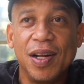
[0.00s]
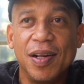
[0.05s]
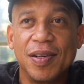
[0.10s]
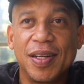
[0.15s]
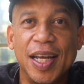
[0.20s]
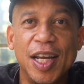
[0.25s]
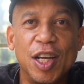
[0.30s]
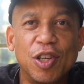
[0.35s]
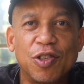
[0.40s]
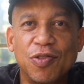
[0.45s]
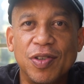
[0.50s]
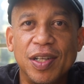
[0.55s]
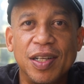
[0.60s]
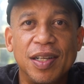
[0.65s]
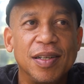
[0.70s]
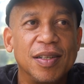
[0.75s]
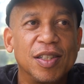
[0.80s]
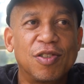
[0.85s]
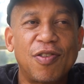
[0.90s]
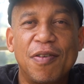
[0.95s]
the
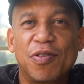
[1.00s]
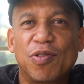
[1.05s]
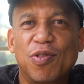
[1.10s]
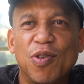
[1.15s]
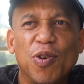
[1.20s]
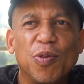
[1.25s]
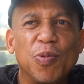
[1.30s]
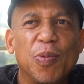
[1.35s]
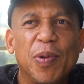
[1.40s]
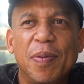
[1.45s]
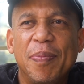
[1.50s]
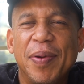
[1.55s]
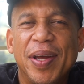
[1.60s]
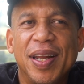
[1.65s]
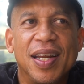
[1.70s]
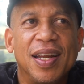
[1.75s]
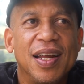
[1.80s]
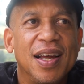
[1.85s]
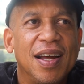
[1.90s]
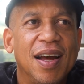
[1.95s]
history, Strivers Road, we've
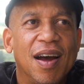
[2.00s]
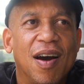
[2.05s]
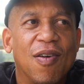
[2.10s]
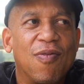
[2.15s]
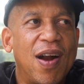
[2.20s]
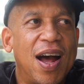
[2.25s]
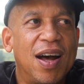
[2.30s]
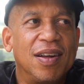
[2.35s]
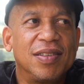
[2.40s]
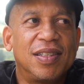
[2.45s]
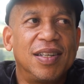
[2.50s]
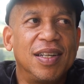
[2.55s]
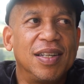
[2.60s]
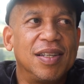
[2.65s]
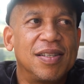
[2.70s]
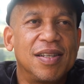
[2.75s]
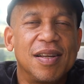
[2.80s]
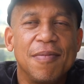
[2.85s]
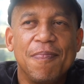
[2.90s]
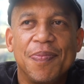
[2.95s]
been around
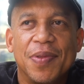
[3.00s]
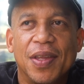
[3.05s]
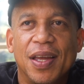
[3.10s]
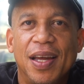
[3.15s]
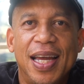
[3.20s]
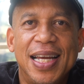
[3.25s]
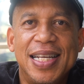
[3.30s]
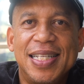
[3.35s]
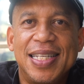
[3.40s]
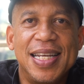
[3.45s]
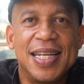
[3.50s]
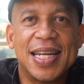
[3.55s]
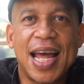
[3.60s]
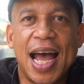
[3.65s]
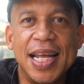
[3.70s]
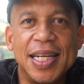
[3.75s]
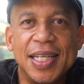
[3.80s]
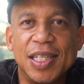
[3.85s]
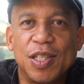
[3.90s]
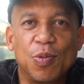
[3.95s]
since
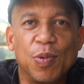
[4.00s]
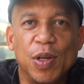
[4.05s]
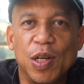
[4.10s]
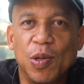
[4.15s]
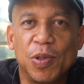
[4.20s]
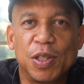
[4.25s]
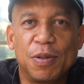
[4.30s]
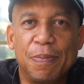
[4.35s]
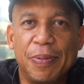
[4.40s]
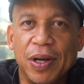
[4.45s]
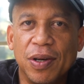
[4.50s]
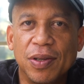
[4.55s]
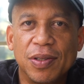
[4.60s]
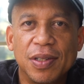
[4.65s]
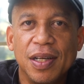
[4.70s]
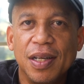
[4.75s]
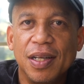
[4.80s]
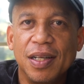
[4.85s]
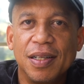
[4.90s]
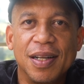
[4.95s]
1890s when it was built,
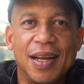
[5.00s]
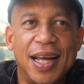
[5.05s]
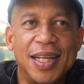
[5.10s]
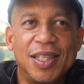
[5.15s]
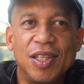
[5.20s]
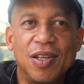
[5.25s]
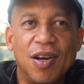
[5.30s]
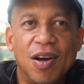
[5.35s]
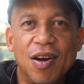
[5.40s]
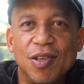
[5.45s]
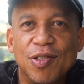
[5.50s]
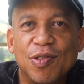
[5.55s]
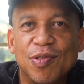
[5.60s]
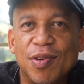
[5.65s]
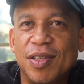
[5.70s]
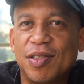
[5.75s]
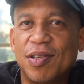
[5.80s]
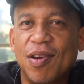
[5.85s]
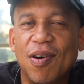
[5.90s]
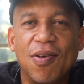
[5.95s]
the
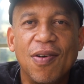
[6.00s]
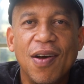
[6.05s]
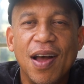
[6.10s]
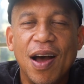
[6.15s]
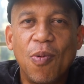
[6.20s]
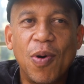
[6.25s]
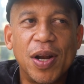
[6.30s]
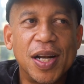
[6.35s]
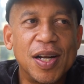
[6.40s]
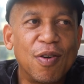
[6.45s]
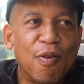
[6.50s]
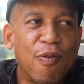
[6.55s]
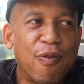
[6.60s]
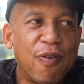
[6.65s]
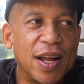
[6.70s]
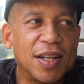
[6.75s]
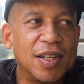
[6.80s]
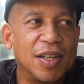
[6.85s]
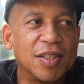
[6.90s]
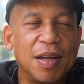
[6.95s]
1900s. So I wanted to
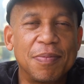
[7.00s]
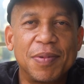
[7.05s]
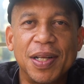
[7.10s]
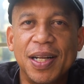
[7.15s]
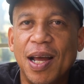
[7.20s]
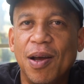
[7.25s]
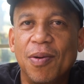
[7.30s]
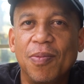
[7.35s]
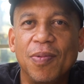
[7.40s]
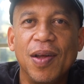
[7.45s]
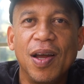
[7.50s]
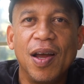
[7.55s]
reflect on something that,